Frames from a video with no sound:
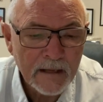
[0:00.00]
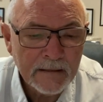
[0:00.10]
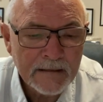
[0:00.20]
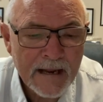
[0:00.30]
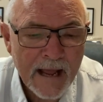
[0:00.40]

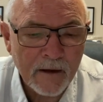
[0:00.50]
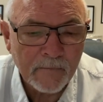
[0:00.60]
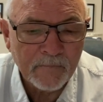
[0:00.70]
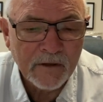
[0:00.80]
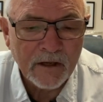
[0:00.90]
Now,
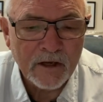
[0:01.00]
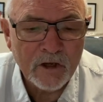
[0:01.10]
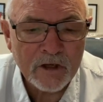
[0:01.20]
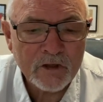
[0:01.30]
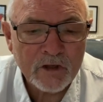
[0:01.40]
a
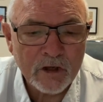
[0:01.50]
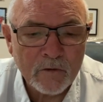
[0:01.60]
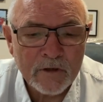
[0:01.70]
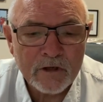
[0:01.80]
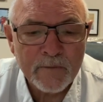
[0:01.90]
good
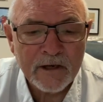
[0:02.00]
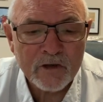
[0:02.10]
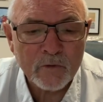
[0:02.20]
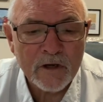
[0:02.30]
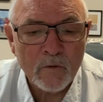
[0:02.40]
children's
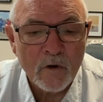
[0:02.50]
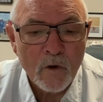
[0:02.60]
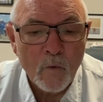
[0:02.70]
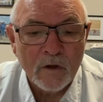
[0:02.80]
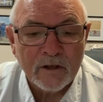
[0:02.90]
ministry
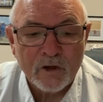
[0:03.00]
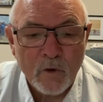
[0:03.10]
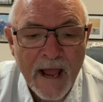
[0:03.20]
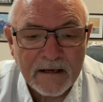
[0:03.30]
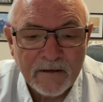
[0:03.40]
will
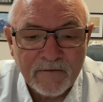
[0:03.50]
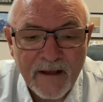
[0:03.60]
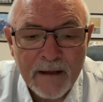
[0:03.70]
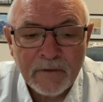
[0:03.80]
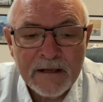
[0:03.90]
attract
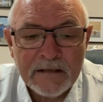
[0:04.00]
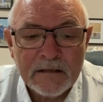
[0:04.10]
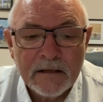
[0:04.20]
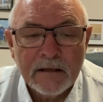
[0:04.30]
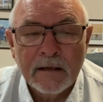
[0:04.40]
families,
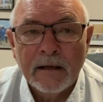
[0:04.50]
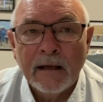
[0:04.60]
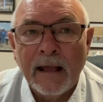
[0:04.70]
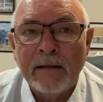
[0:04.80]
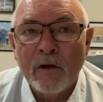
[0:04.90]

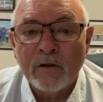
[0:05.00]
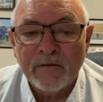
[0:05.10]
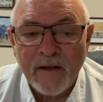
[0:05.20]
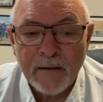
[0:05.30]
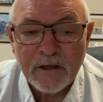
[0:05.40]
and those
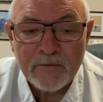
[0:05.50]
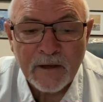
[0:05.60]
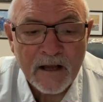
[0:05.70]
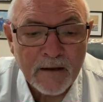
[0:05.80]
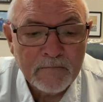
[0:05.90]
families
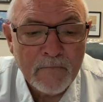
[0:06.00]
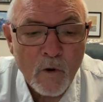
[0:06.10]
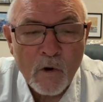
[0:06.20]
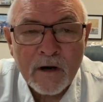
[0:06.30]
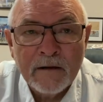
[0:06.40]
become
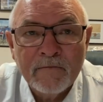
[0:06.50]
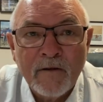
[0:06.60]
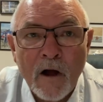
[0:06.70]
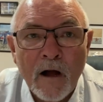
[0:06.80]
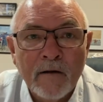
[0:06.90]
more
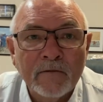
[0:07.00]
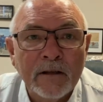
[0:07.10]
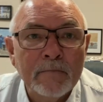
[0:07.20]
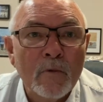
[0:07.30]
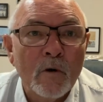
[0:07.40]
involved
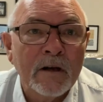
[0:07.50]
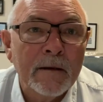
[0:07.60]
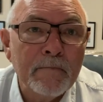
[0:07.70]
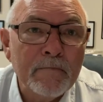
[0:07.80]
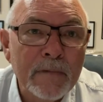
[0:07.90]
and more
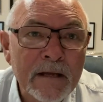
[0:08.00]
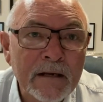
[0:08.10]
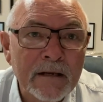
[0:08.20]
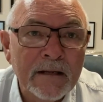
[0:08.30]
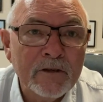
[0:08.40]

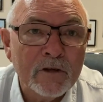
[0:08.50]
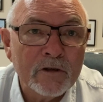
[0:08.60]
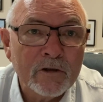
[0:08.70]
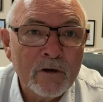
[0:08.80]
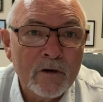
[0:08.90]
committed in your
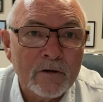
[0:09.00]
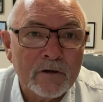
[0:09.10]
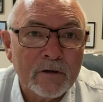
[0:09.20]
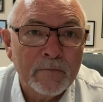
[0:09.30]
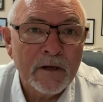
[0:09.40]

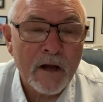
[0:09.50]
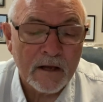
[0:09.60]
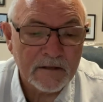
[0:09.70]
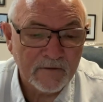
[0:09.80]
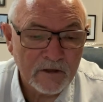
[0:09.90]
church
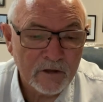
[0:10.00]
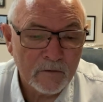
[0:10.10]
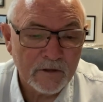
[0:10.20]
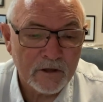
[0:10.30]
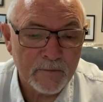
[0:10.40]
because of the
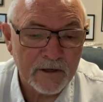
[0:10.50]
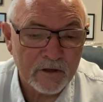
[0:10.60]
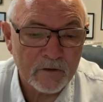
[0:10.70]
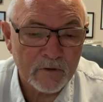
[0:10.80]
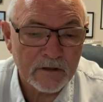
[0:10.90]
children's
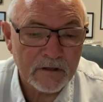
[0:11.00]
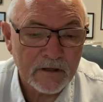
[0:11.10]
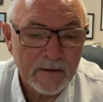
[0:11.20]
ministries.